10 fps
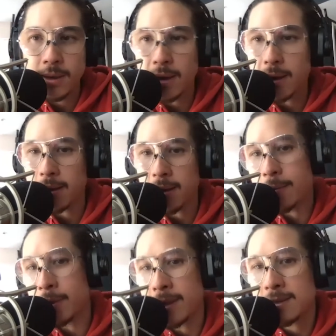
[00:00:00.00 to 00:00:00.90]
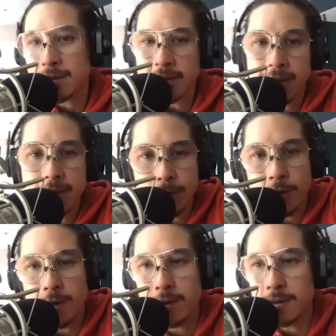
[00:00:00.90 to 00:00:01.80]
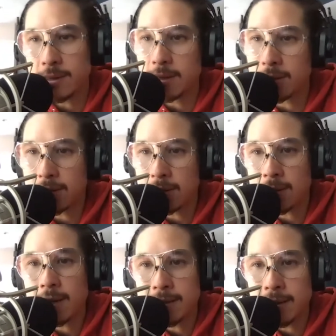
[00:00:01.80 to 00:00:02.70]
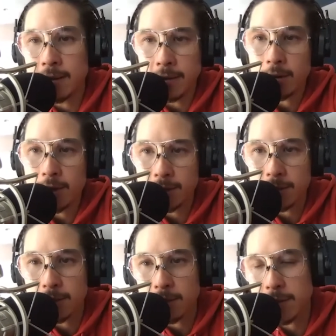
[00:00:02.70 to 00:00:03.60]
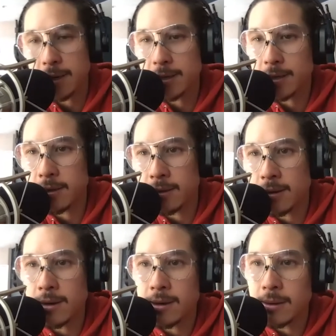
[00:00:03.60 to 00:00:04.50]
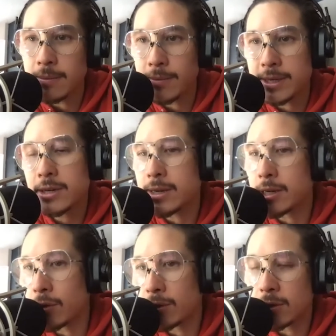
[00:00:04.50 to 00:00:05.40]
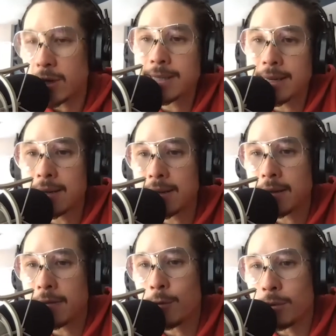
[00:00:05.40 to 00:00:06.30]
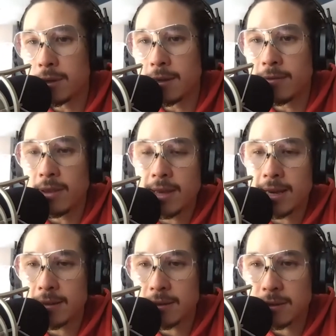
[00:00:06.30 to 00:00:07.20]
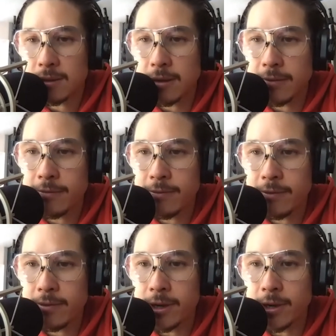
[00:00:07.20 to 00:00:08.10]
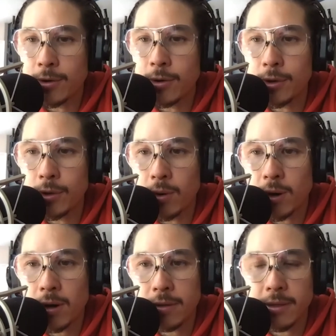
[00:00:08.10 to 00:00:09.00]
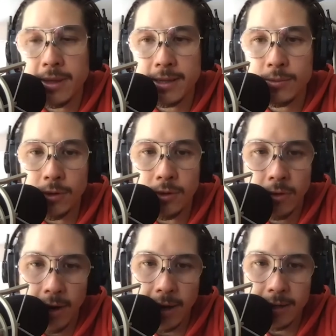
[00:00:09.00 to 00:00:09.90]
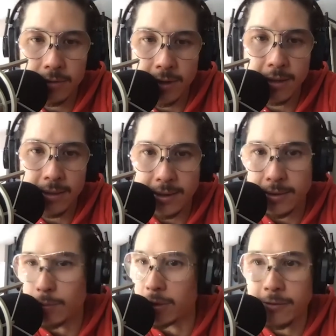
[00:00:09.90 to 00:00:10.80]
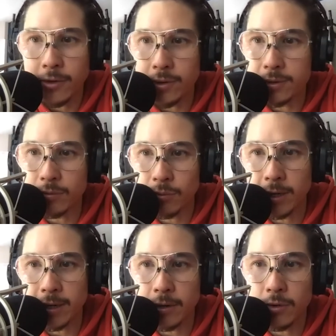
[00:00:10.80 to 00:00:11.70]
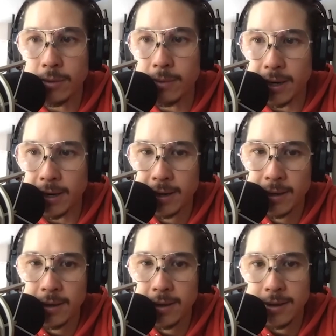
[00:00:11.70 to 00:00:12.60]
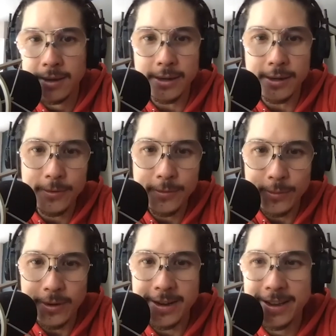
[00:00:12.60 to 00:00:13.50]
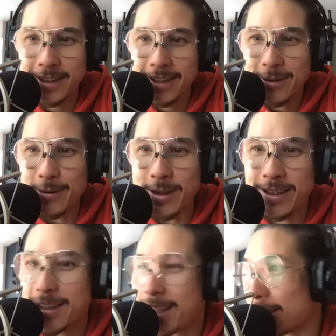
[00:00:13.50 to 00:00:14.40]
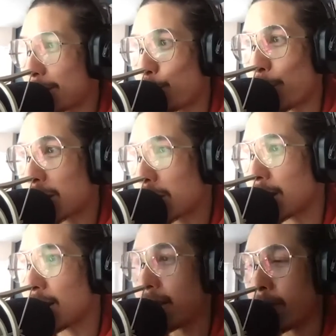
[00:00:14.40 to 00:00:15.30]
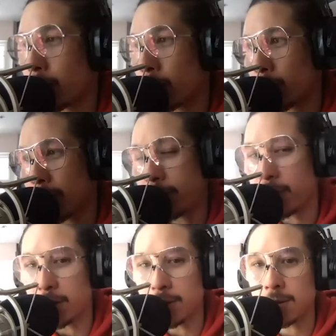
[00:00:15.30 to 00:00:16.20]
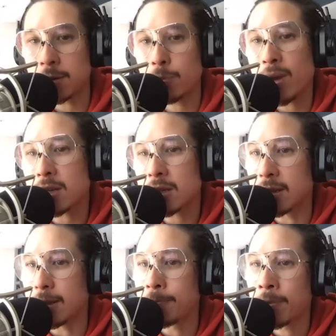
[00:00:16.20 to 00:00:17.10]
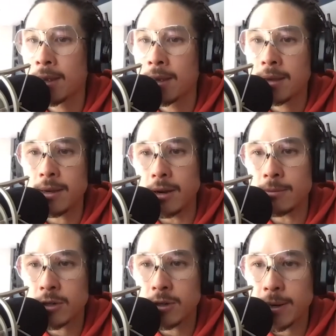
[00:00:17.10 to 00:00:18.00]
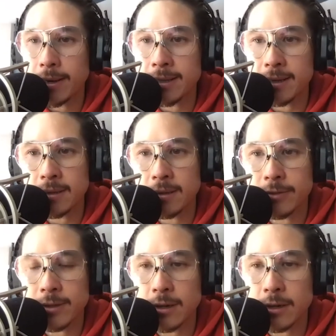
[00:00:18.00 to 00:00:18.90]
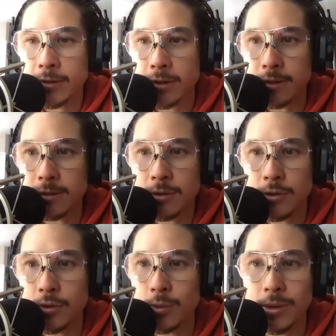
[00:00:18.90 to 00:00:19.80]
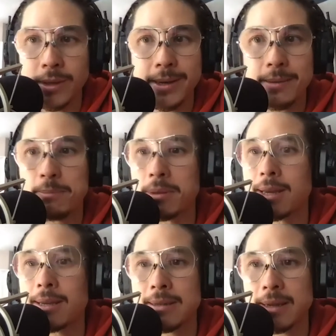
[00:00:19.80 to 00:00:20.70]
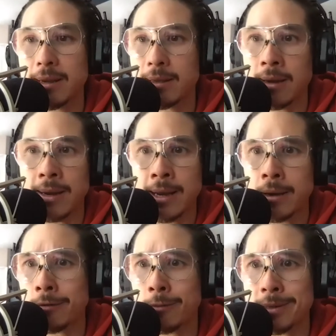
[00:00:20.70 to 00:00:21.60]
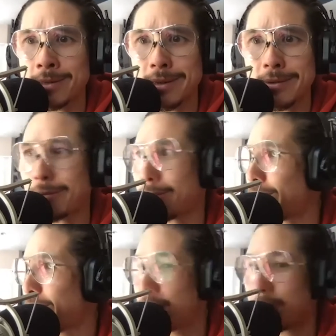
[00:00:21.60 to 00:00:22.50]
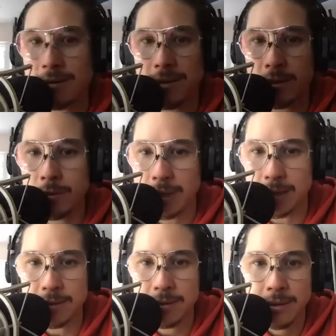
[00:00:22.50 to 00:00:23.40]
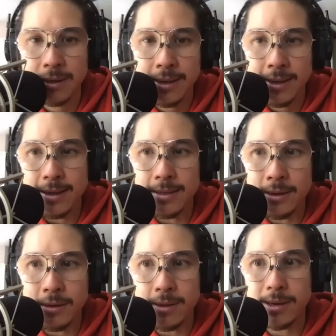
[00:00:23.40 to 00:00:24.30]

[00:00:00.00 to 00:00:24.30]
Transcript: Yeah, I mean that's exactly what it is. It is it's an identity crisis, right? And um, like your ego is your identity, and if you believe that that is, if, you know, who you are, then that's where you crash, right? Yeah, like when the right. phone doesn't ring, who am I? right. you know when, right. especially in the creative field and especially you know i'm sure you probably talked to other photographers who yeah. were like blazing and then now everybody's like what it's like crickets and then yes.